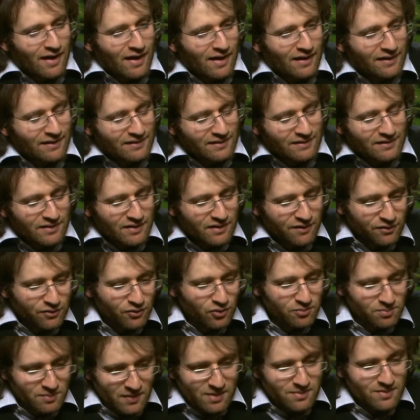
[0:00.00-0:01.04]
And he
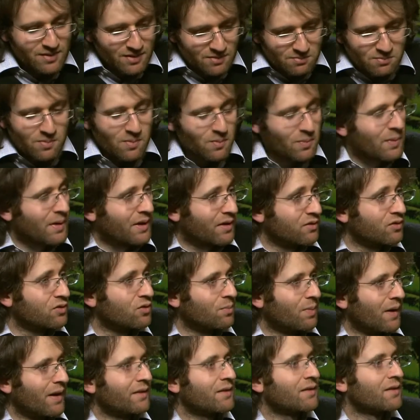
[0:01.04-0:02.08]
thought maybe we can do
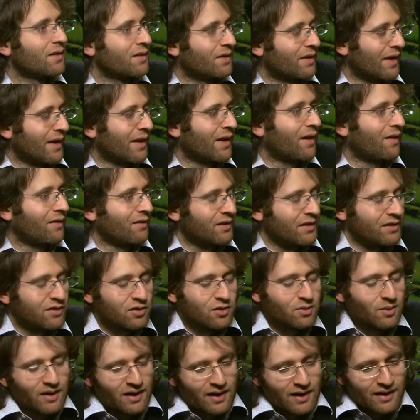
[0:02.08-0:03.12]
better than they're currently
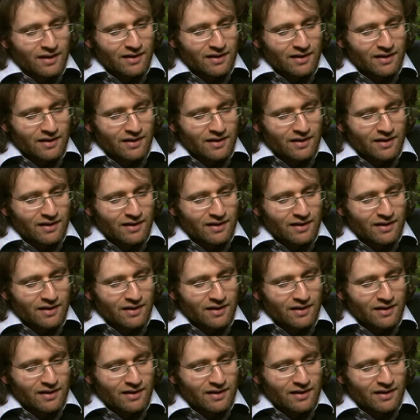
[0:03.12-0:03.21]
doing.